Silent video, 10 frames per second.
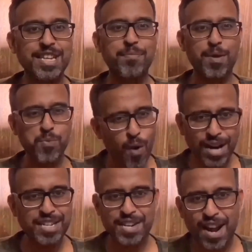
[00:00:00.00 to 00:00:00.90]
but what
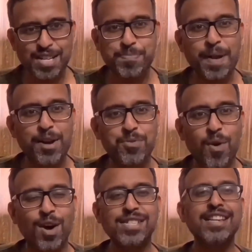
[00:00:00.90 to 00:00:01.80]
transpired
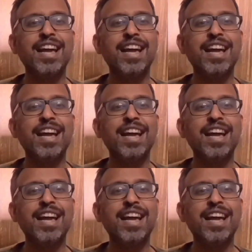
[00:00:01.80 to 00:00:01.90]
was